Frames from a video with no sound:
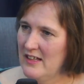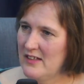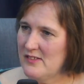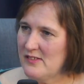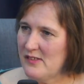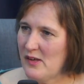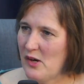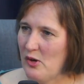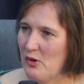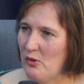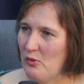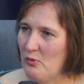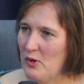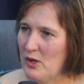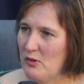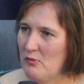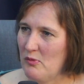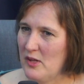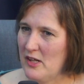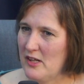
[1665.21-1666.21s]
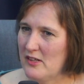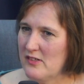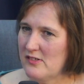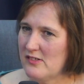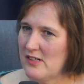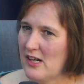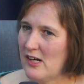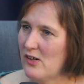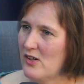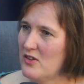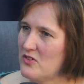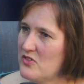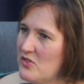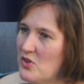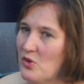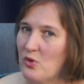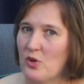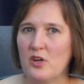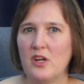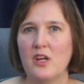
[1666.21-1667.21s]
So when we share a
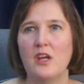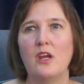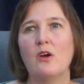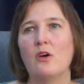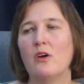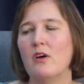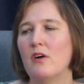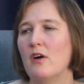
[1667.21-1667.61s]
story,